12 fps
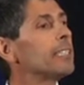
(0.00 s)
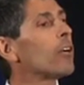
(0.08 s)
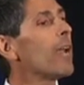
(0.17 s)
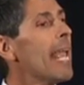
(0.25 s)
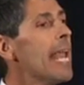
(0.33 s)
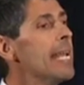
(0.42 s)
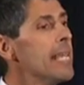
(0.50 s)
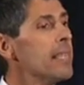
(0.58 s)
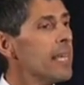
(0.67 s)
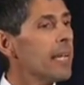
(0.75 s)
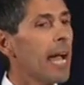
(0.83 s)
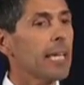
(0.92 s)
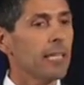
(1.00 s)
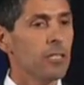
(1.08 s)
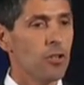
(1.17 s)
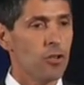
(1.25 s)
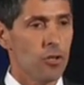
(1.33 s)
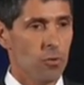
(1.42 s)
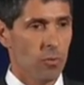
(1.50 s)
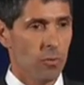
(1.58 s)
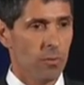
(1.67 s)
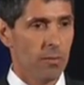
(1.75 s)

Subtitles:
there anything I can do?